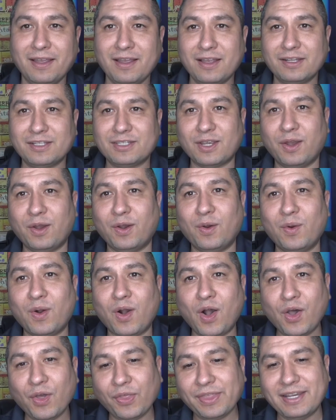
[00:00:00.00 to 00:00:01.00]
So
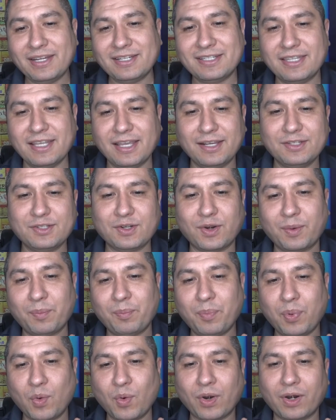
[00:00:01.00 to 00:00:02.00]
all these things are
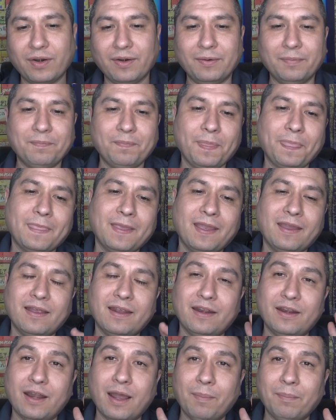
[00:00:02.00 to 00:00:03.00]
important.
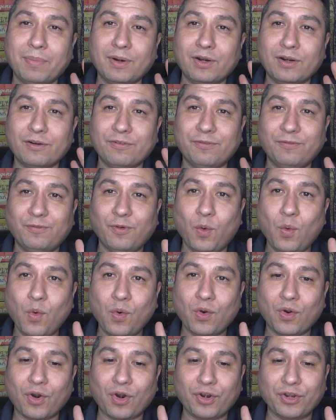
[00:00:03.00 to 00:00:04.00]
Number
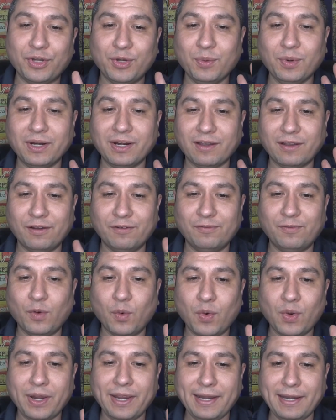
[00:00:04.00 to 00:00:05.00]
4, you want to
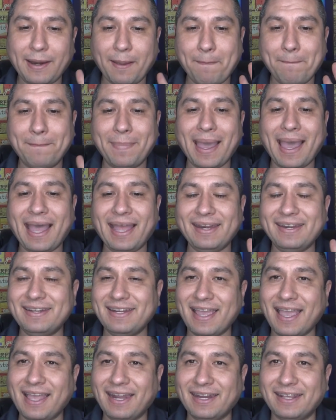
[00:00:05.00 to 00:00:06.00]
avoid bad
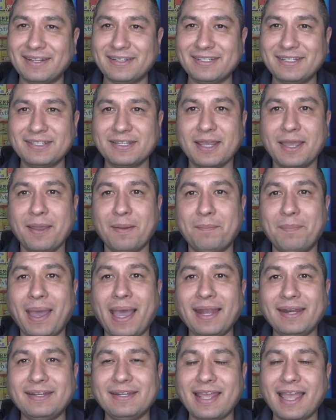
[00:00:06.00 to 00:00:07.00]
tenants.
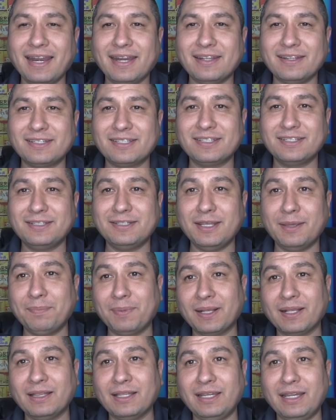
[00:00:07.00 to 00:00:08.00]
Bad tenants
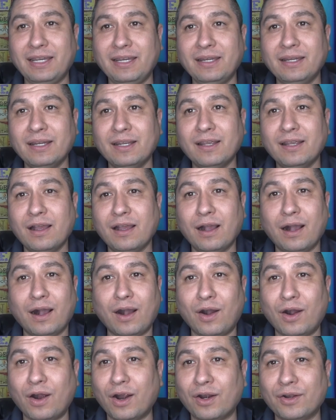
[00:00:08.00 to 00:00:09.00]
typically
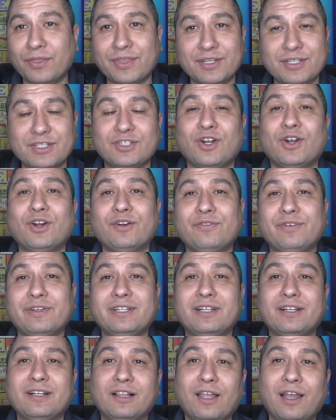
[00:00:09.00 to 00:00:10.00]
are the start of a
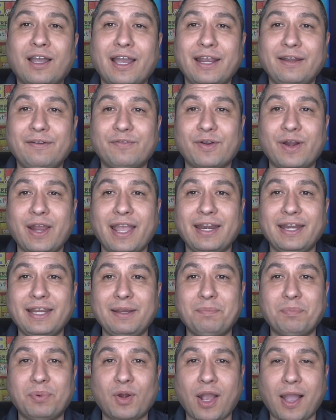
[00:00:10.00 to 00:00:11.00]
decline for
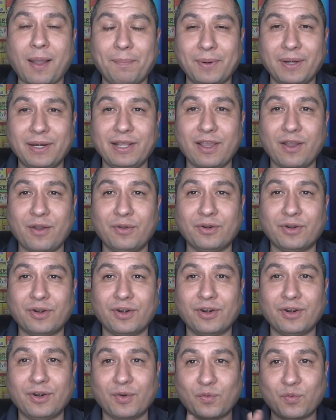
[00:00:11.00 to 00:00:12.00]
any property
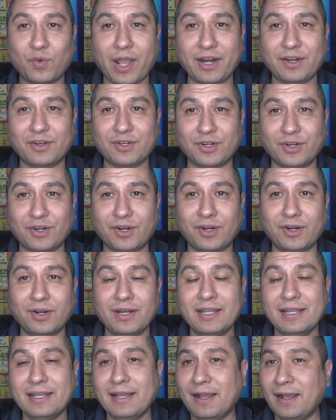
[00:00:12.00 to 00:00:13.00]
owner, renter,
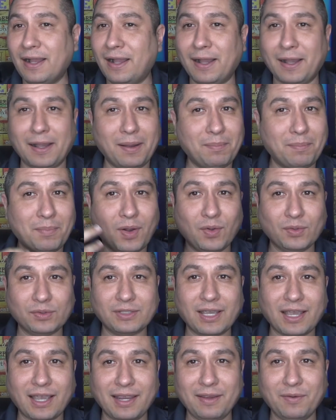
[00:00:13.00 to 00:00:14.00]

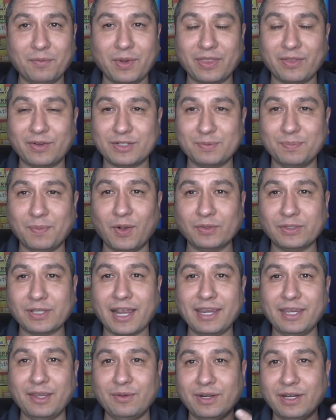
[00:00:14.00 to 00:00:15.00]
whether it's
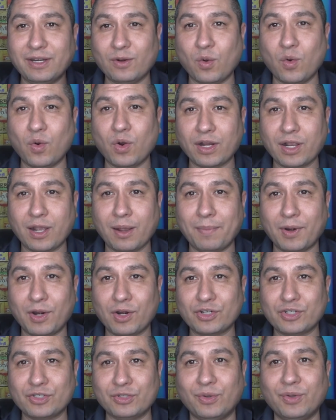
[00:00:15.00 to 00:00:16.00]
multi-unit or
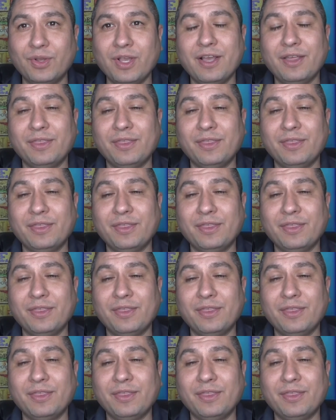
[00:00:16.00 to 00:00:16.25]
commercial.